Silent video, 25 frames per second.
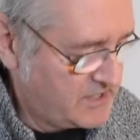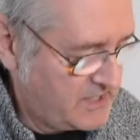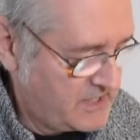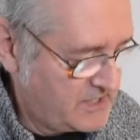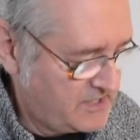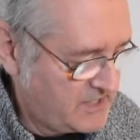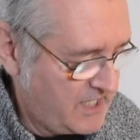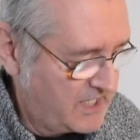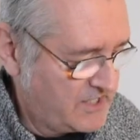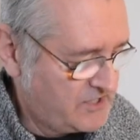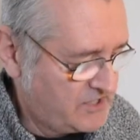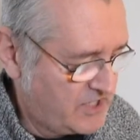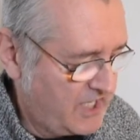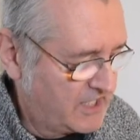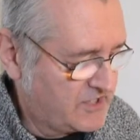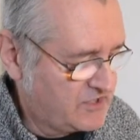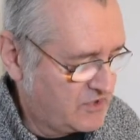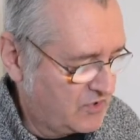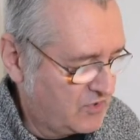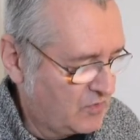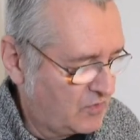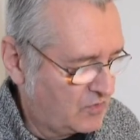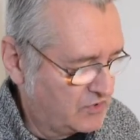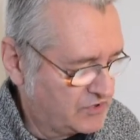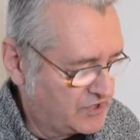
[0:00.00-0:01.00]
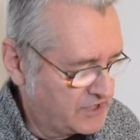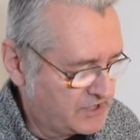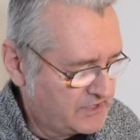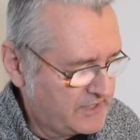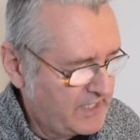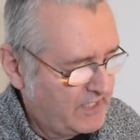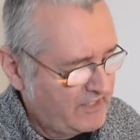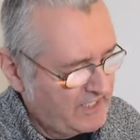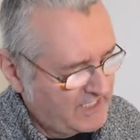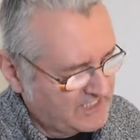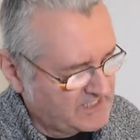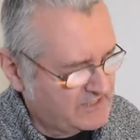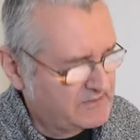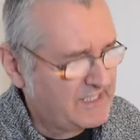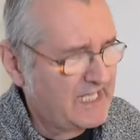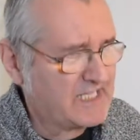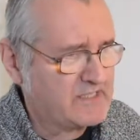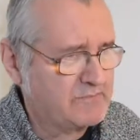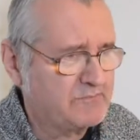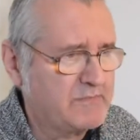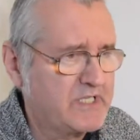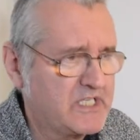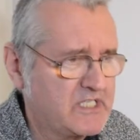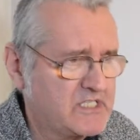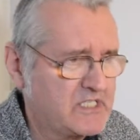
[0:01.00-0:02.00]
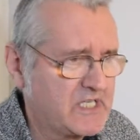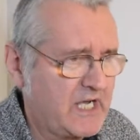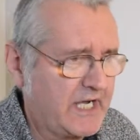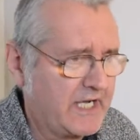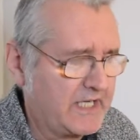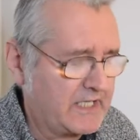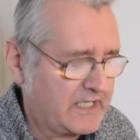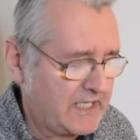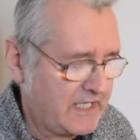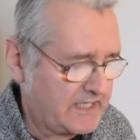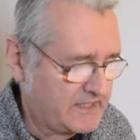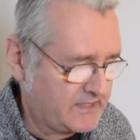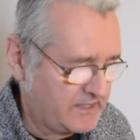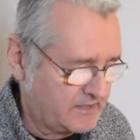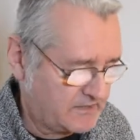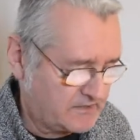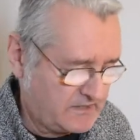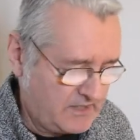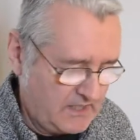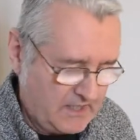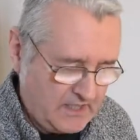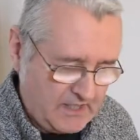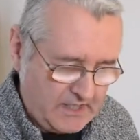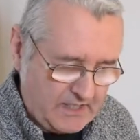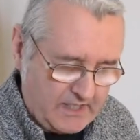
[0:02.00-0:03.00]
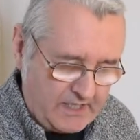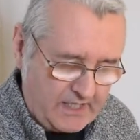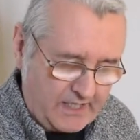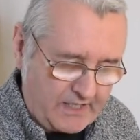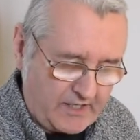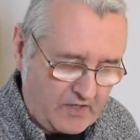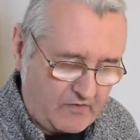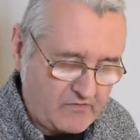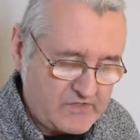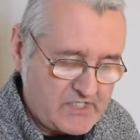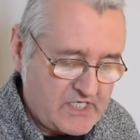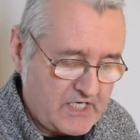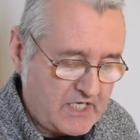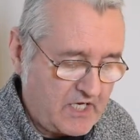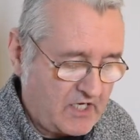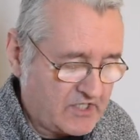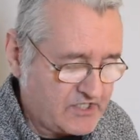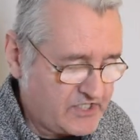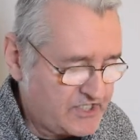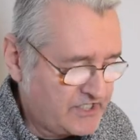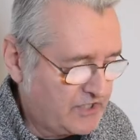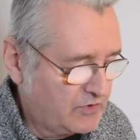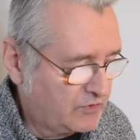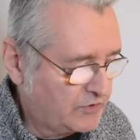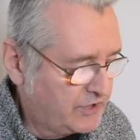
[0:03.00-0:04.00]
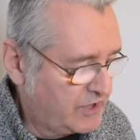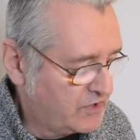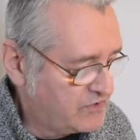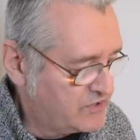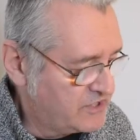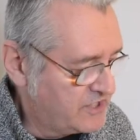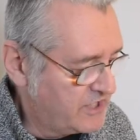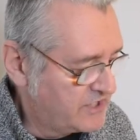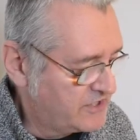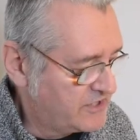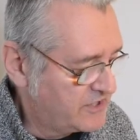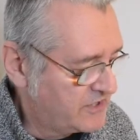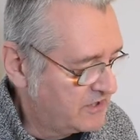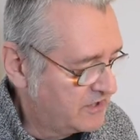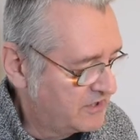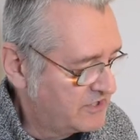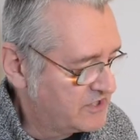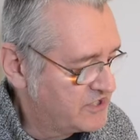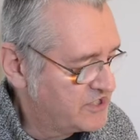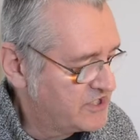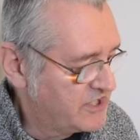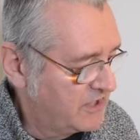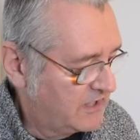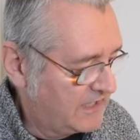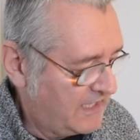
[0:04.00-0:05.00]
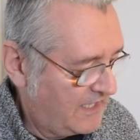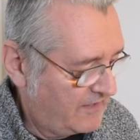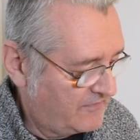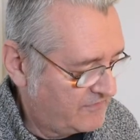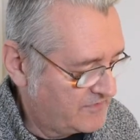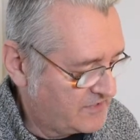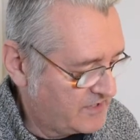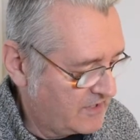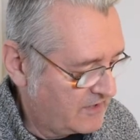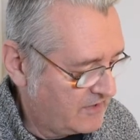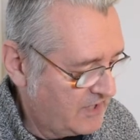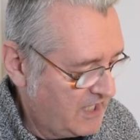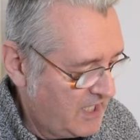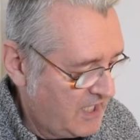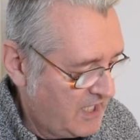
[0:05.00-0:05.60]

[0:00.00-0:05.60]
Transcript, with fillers: It, it's gorgeous. Now that's that's me saying that, and and obviously I still use digital and still have to.